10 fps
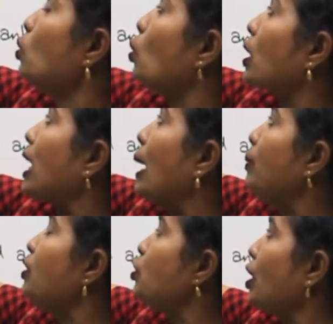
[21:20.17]
To a
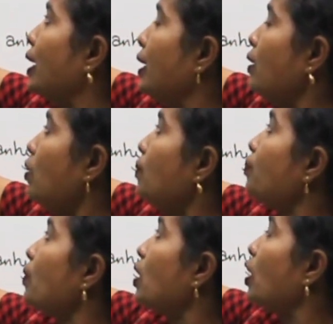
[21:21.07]
carbon
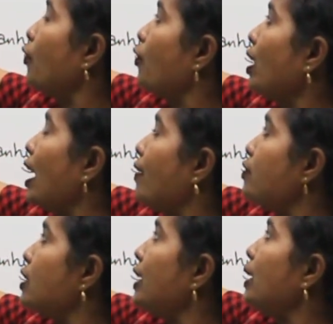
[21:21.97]
chain, if we
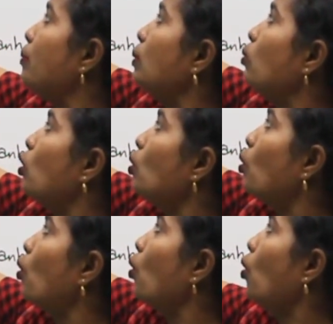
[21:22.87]
have C double bond
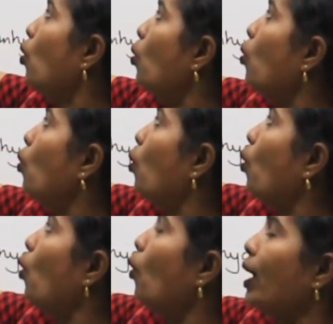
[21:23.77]
O,
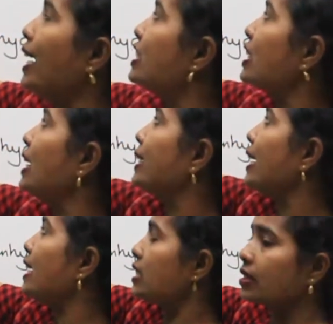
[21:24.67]
OH
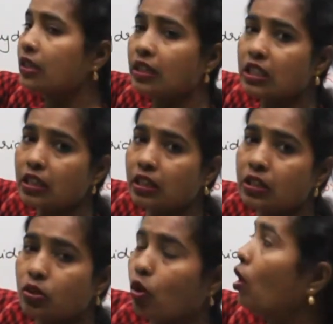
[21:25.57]
attached, then this
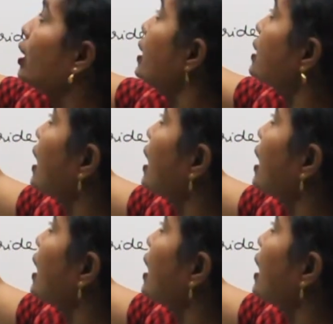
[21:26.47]
is called as